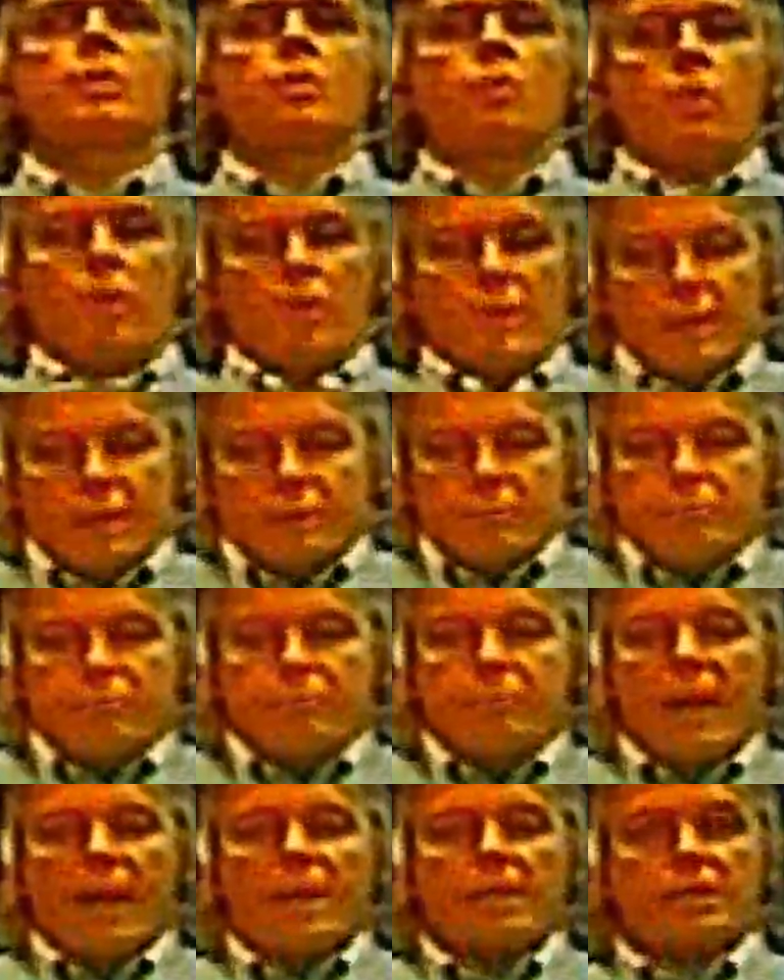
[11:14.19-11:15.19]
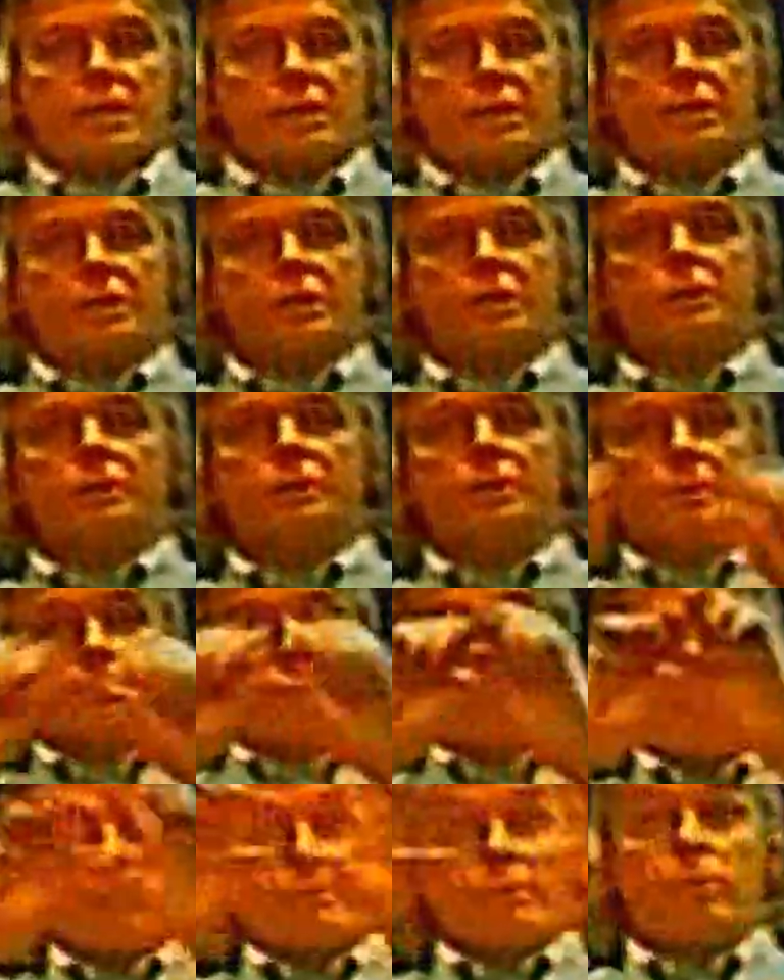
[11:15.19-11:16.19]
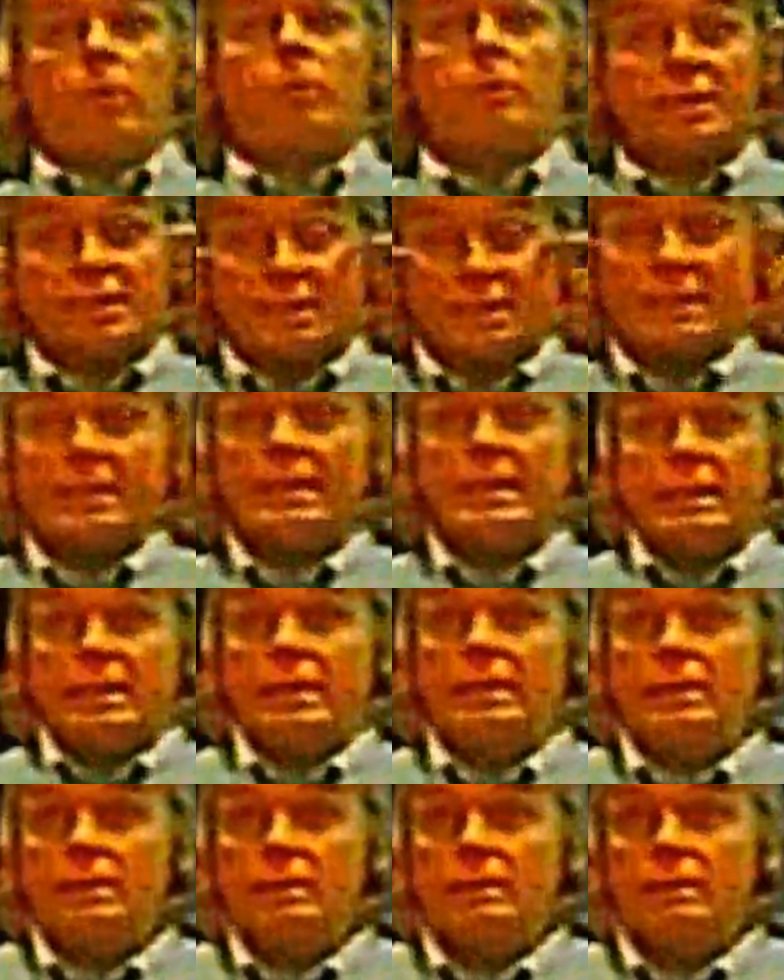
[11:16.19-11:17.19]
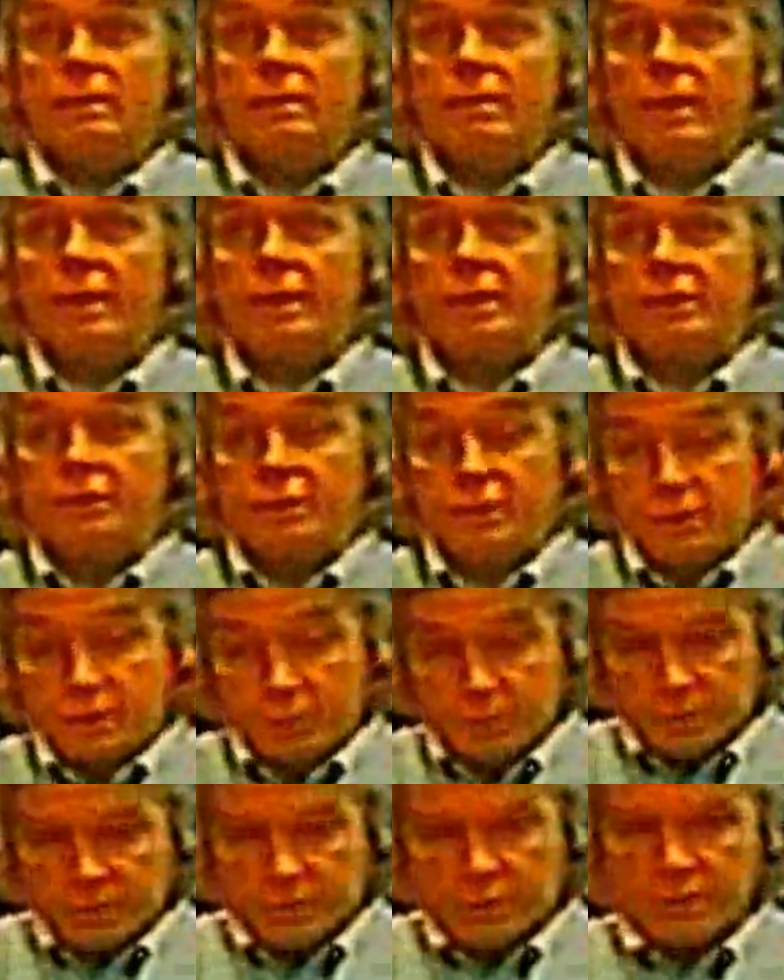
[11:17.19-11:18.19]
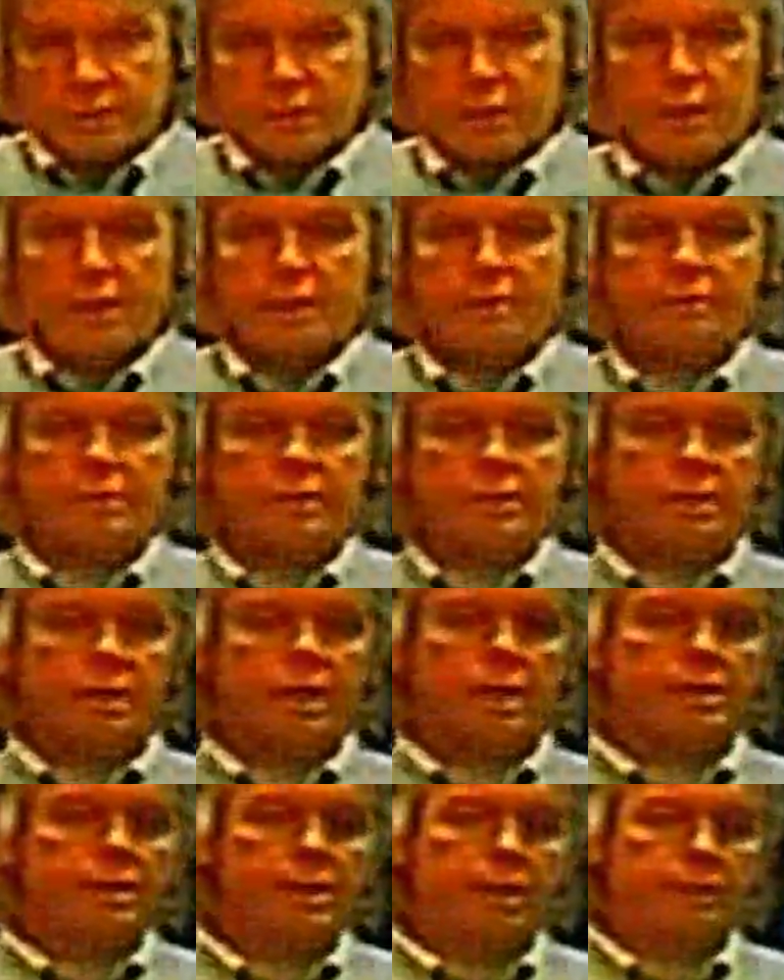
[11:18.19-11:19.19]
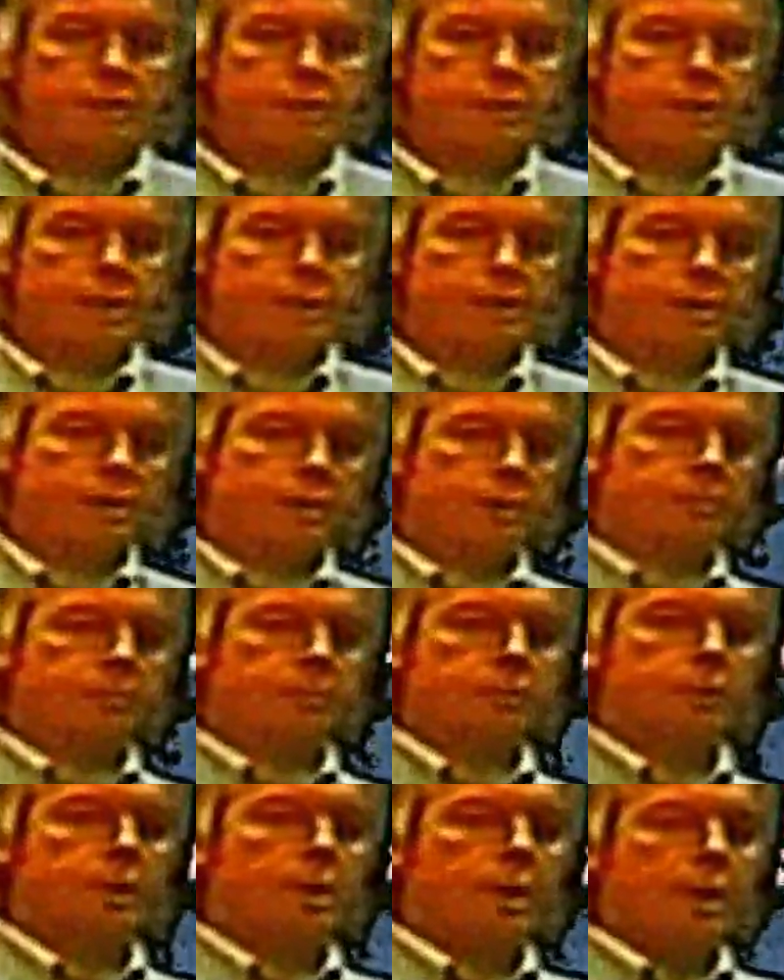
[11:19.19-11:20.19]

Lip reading: What they can actually do compared with what we see they can do with things like the Sky television example